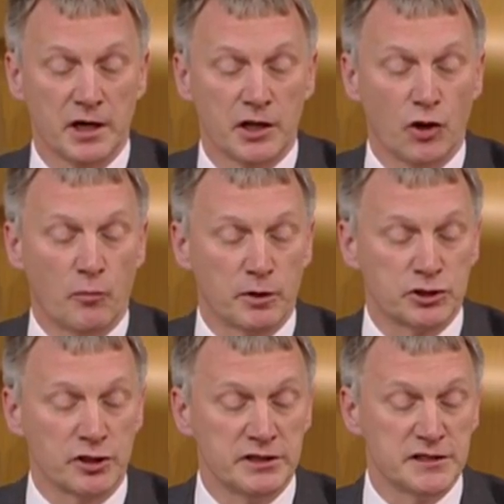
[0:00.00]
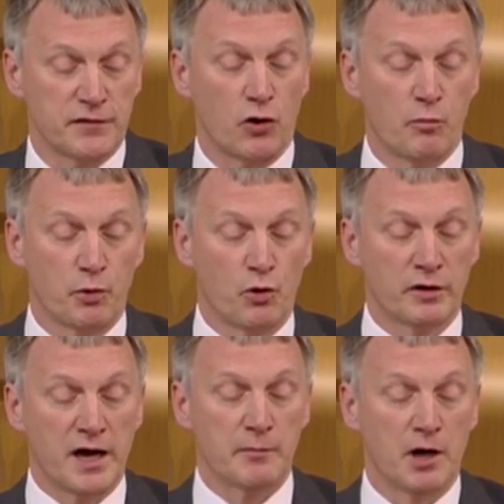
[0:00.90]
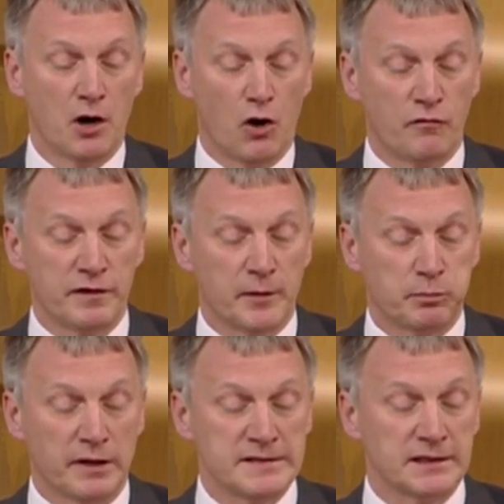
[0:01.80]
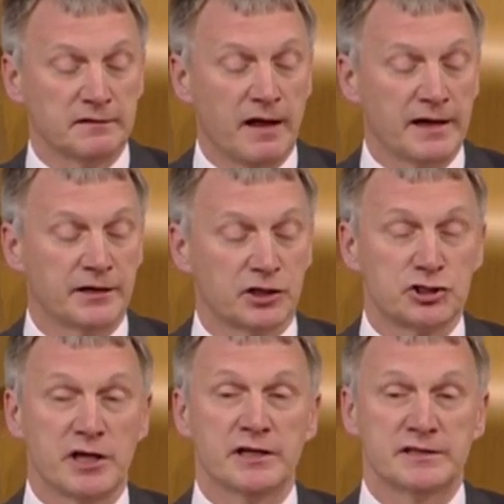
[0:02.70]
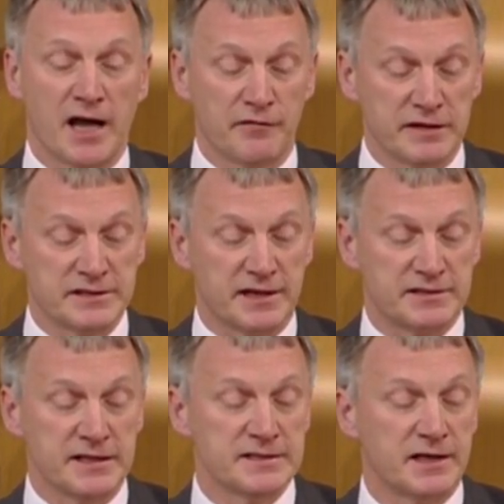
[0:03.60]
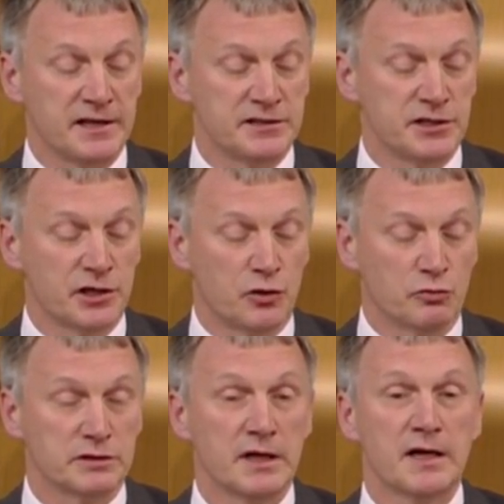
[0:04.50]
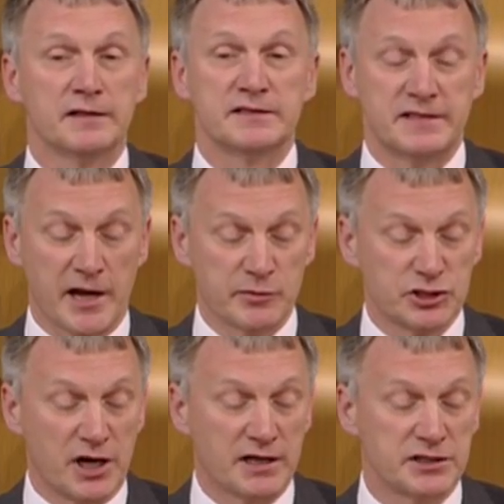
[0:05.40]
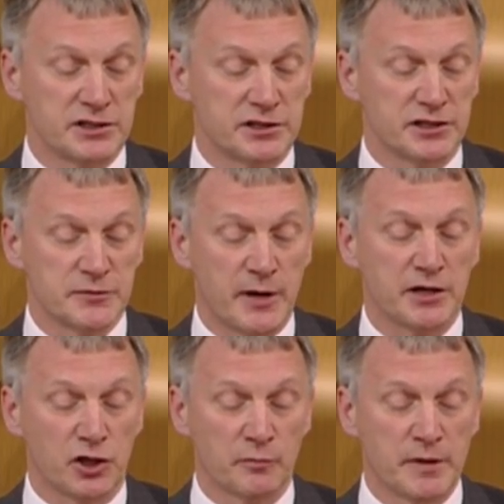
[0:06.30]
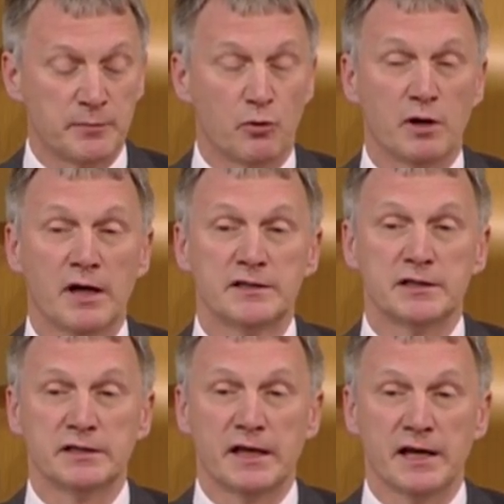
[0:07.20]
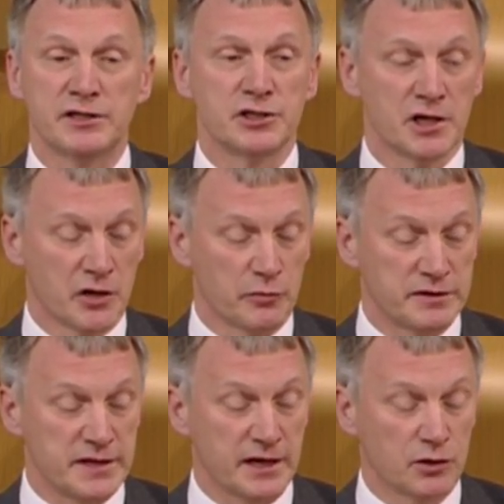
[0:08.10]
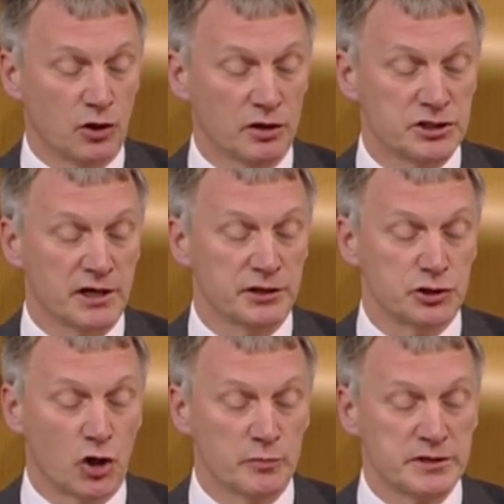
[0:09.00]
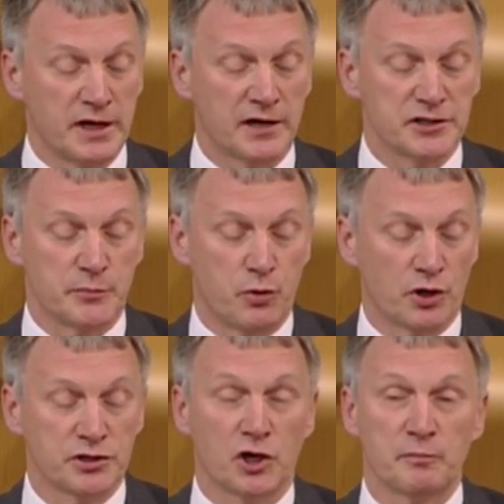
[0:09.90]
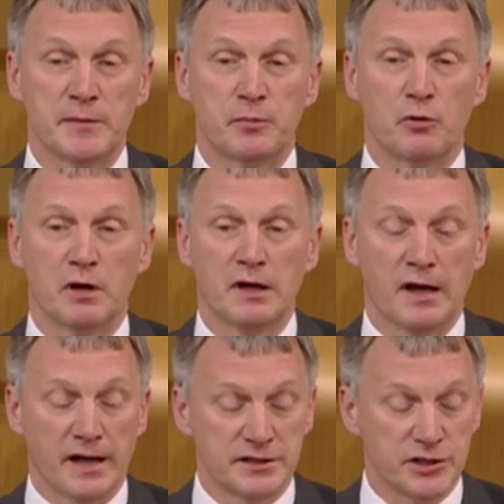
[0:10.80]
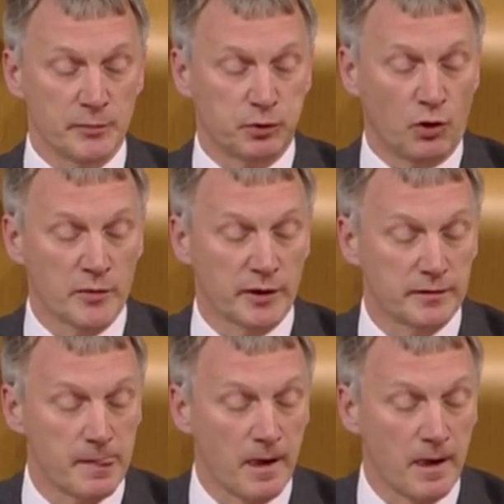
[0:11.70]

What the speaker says: The Opportunities for All programme offering a place in learning or training to every 16 to 19-year-old. The STEM strategy to inspire young people to engage with technology and the jobs grant supporting young people into employment.